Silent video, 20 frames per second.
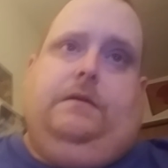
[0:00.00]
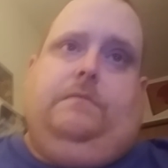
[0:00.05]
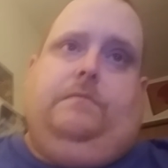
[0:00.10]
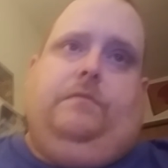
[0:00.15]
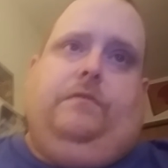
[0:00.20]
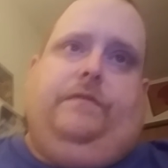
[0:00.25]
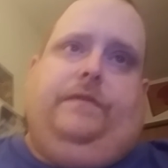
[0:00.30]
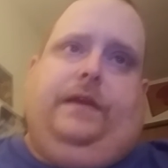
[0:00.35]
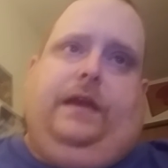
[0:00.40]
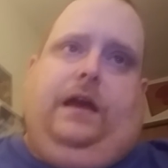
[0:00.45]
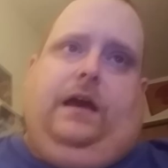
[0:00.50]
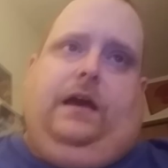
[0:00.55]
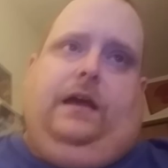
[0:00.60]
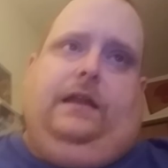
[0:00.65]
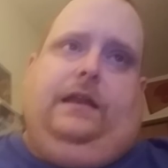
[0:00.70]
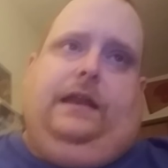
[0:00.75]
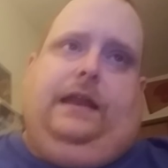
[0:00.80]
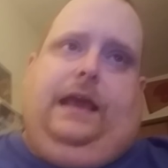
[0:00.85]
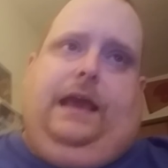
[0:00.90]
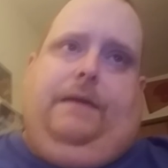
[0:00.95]
Moving
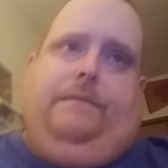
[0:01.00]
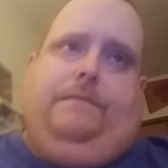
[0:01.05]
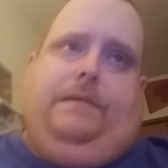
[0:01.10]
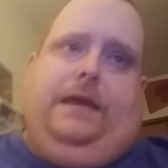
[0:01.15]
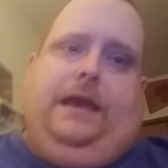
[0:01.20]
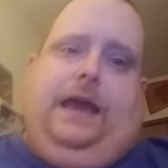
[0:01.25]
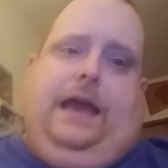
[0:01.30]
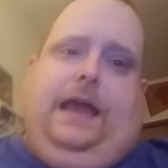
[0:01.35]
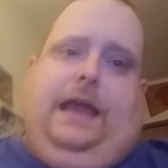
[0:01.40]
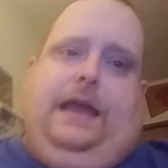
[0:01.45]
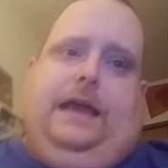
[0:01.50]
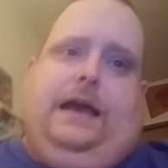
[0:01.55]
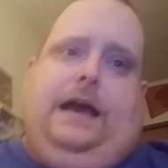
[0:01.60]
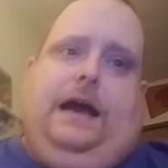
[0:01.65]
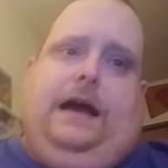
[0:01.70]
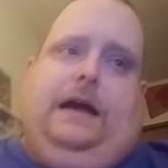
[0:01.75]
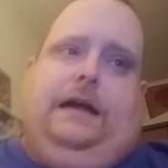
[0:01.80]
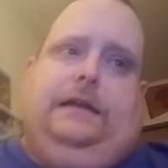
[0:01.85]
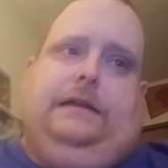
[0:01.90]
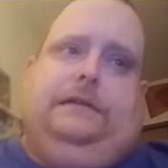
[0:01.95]
on to the
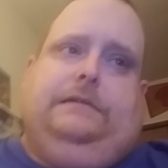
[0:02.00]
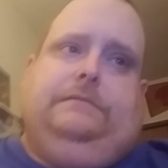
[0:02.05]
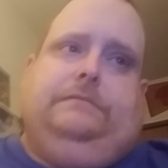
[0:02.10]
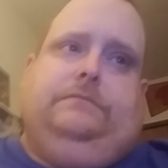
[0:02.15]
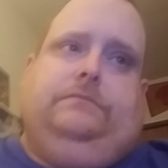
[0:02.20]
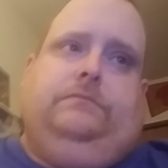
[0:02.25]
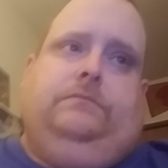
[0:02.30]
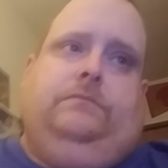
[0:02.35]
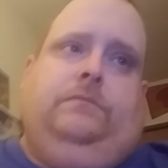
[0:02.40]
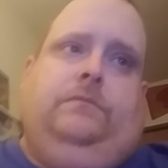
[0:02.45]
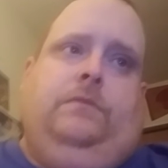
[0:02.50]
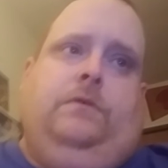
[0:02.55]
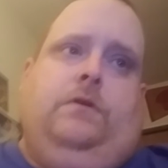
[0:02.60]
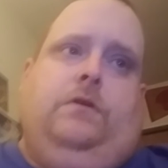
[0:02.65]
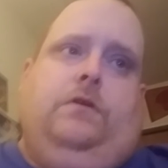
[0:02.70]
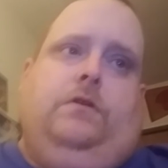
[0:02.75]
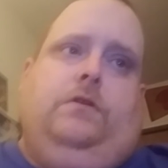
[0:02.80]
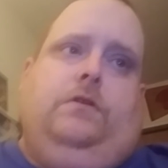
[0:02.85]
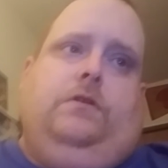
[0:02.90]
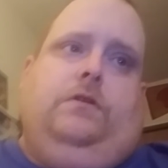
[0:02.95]
NBA,
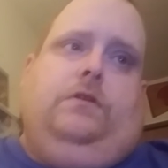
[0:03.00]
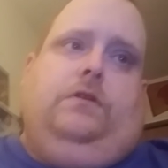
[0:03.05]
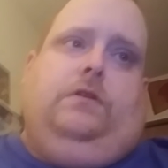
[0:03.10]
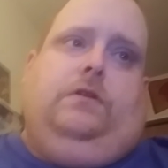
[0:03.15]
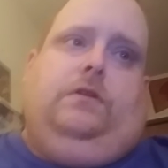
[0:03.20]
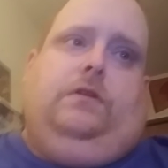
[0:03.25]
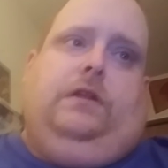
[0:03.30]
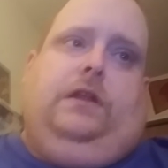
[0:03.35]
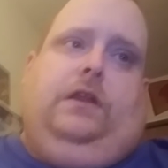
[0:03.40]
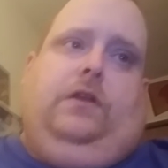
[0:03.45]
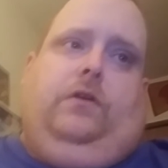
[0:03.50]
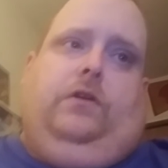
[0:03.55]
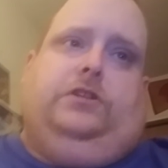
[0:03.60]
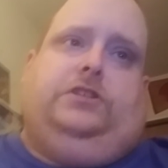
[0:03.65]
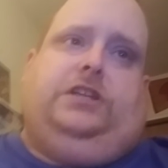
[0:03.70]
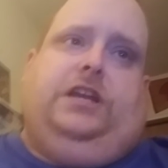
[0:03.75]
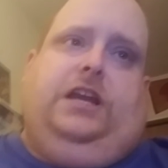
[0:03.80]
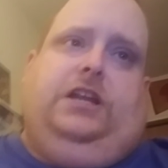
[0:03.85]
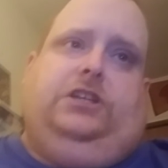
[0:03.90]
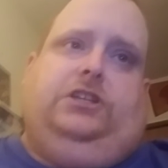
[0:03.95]
in
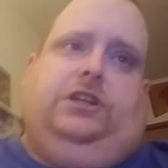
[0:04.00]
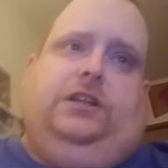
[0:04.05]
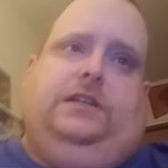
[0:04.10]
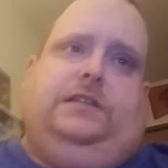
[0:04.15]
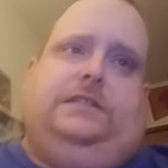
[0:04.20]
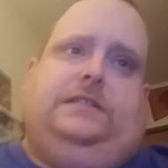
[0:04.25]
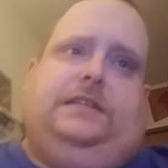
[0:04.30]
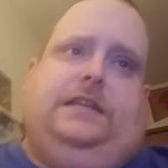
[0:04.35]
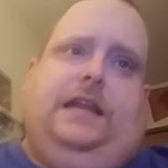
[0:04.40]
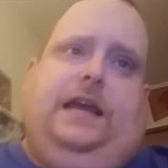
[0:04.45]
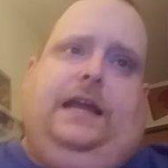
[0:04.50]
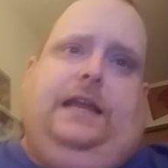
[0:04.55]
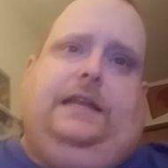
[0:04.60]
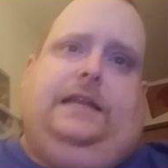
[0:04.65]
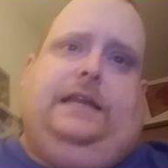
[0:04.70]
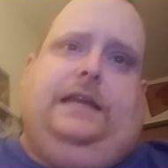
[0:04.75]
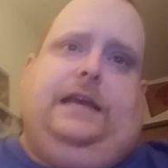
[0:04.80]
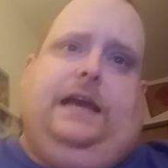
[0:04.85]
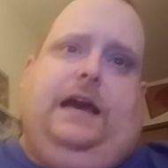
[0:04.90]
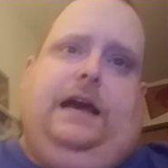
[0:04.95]
Los Angeles tonight,
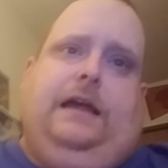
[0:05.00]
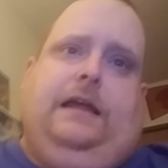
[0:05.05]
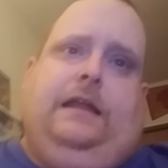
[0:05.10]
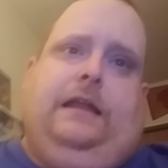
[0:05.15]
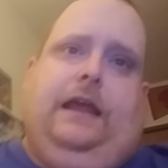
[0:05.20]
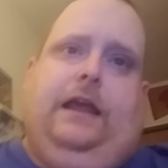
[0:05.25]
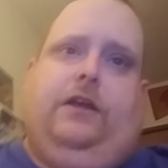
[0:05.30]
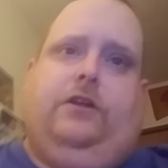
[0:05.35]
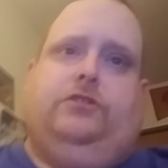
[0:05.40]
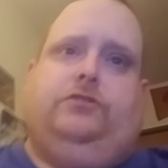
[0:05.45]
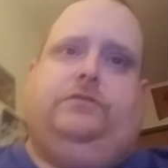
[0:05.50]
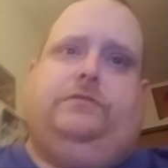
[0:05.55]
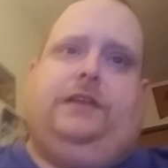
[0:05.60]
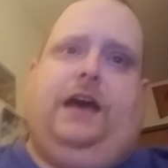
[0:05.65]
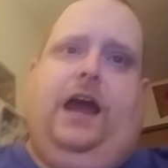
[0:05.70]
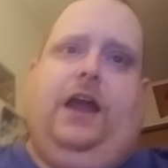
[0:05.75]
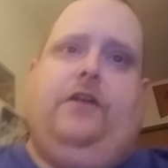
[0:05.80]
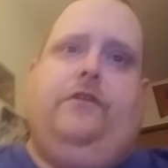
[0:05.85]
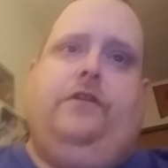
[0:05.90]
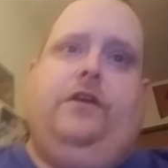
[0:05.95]
the Lakers
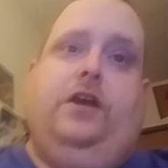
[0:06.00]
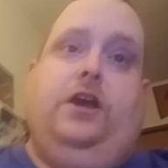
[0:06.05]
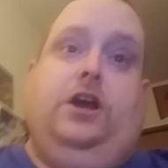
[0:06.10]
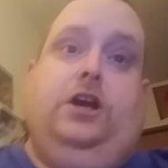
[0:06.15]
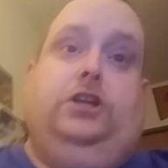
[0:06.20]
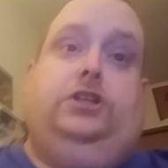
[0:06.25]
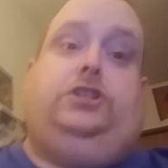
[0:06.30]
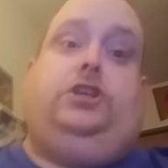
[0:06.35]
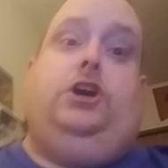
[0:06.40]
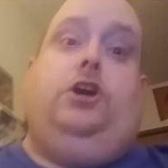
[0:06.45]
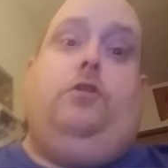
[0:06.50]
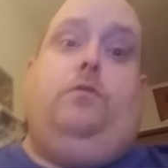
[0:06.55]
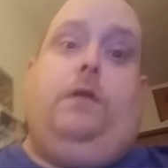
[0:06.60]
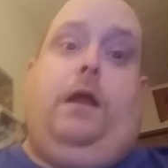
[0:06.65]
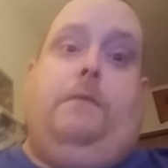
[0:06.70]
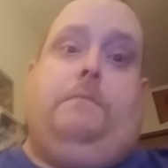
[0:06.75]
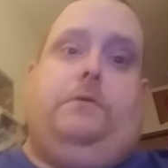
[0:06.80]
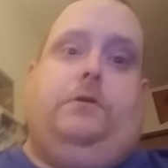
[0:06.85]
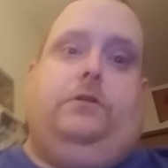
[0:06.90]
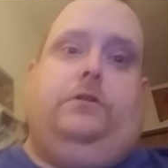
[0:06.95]
retired 2
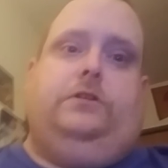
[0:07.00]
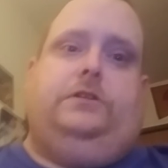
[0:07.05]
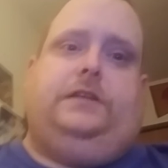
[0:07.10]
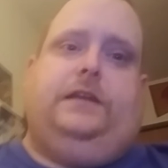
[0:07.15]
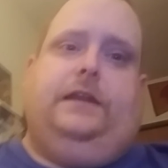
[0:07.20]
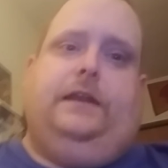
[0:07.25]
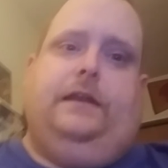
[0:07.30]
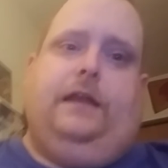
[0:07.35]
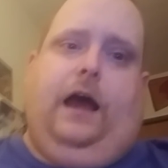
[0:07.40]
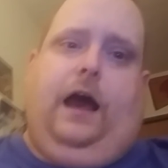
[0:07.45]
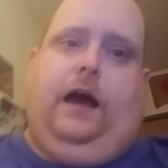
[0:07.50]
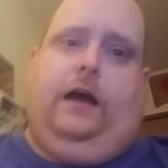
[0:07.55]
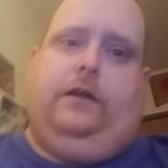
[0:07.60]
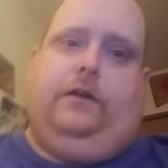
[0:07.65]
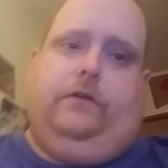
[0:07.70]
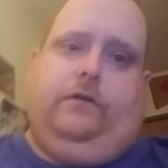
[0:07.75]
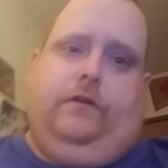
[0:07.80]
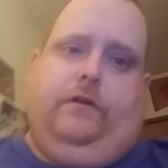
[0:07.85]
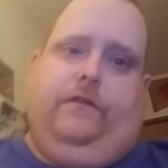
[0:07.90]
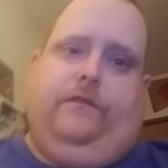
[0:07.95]
numbers in
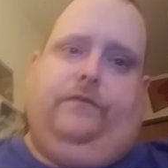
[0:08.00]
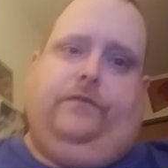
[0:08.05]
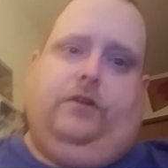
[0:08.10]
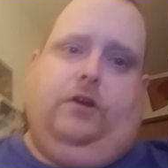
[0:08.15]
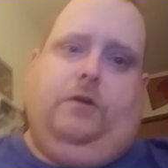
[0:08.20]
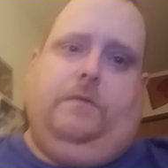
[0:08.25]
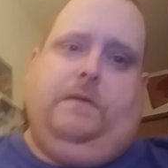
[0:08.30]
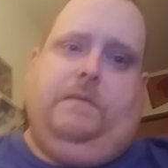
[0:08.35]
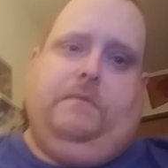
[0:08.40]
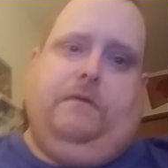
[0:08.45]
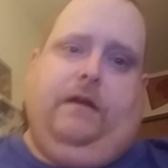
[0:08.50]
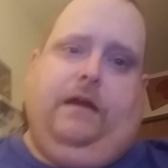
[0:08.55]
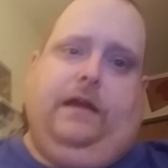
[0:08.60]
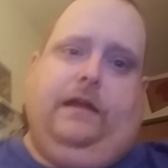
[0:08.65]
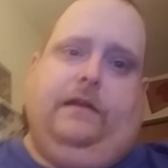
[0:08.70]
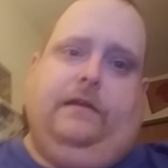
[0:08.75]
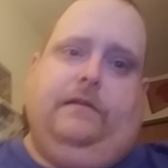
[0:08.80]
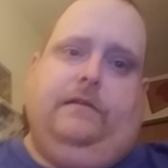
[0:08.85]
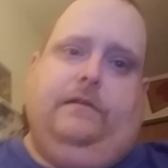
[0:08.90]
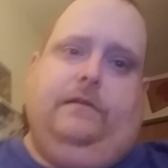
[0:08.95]
honor of Kobe
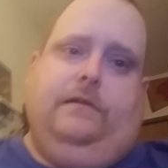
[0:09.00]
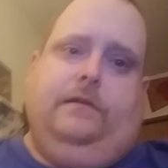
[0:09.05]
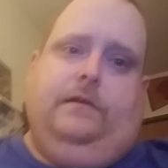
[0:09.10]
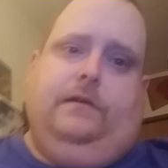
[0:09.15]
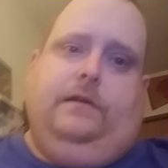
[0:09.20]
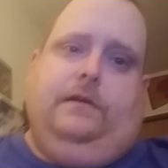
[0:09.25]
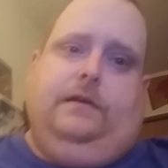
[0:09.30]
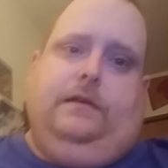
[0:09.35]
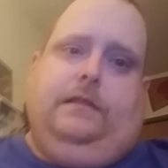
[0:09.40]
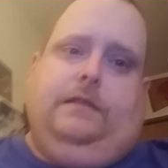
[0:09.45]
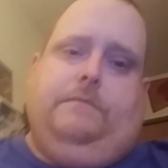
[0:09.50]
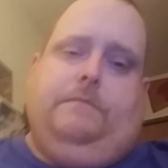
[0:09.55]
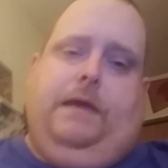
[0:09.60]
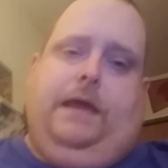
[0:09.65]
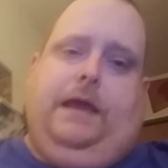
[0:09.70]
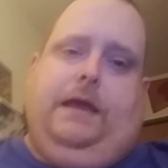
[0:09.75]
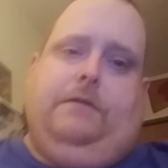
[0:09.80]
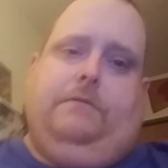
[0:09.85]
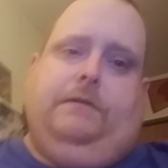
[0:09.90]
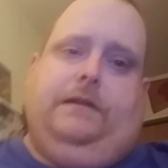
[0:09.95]
Bryant. The
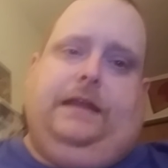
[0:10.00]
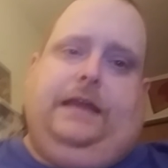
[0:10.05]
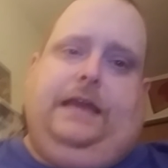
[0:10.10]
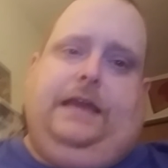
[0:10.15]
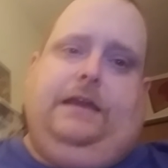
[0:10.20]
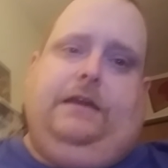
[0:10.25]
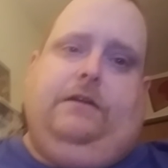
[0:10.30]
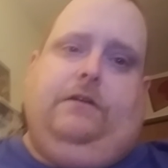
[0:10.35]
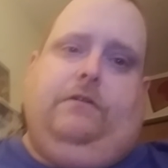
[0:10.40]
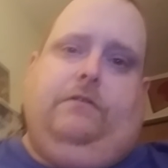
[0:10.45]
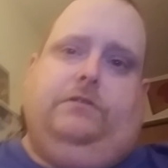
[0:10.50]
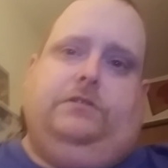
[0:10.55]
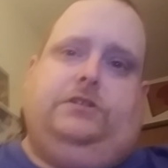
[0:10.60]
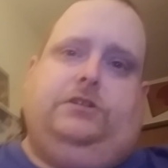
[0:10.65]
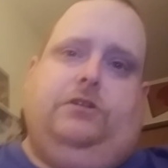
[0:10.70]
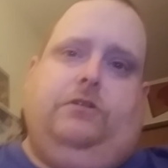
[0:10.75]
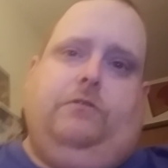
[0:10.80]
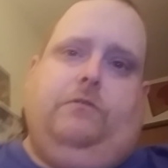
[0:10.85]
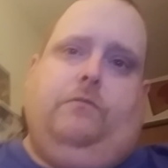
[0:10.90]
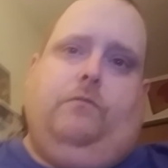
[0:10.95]
man with the ego
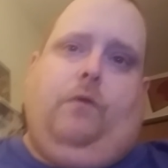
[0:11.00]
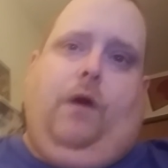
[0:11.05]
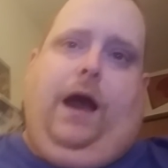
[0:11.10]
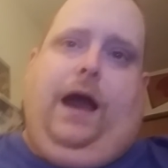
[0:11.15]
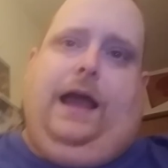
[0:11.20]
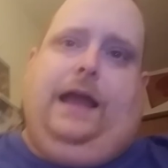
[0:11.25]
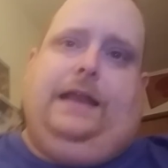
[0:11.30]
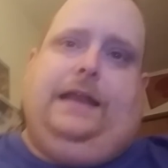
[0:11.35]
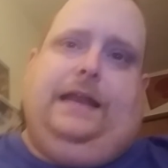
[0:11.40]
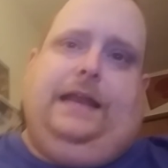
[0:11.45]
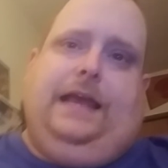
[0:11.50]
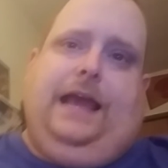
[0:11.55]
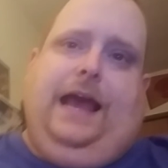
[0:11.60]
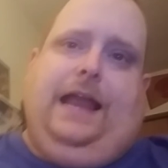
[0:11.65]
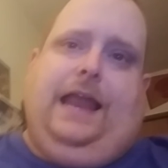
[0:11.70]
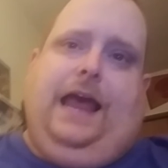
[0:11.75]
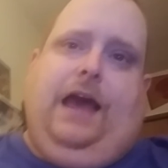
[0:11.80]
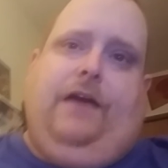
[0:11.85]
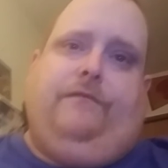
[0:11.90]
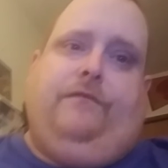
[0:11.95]
so wide that he
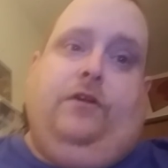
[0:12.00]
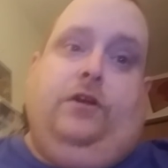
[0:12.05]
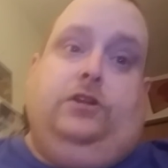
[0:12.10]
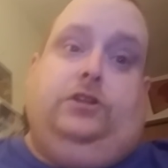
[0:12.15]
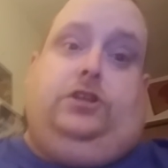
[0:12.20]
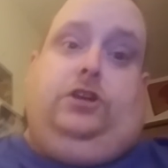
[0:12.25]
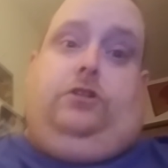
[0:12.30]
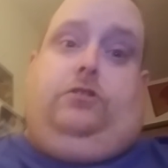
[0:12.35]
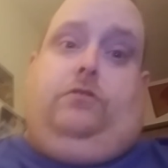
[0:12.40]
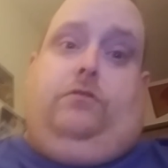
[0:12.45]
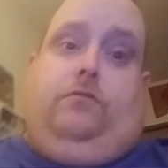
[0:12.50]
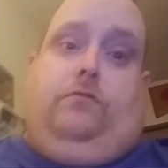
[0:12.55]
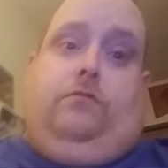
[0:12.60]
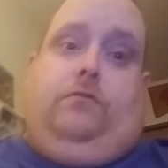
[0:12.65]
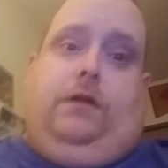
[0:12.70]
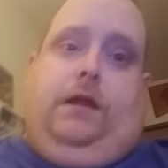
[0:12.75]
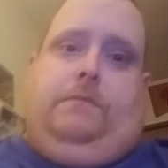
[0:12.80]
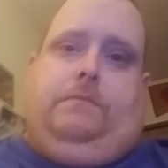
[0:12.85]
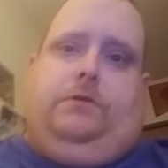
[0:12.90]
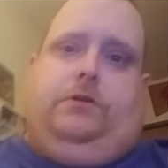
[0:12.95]
had to have
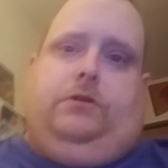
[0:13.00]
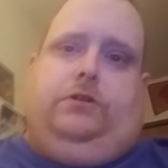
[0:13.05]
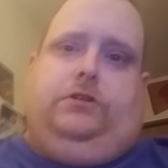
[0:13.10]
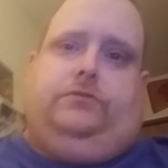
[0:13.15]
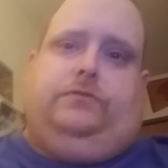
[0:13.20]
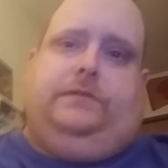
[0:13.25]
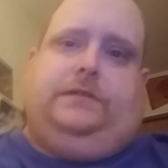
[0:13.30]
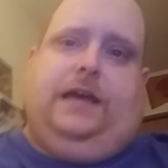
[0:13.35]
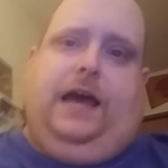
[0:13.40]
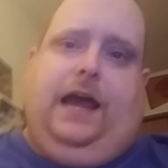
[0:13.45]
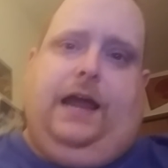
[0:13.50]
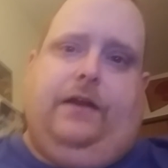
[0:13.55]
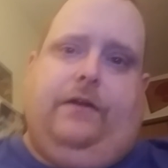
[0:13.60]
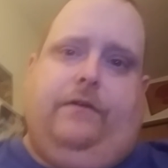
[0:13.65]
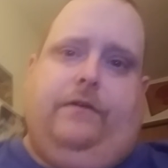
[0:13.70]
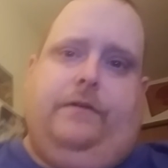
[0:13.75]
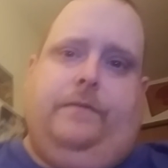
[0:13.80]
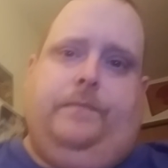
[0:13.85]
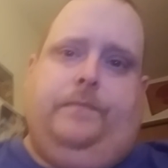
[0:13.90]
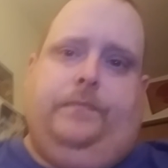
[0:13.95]
2 numbers
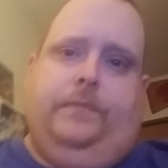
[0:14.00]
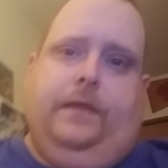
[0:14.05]
retired,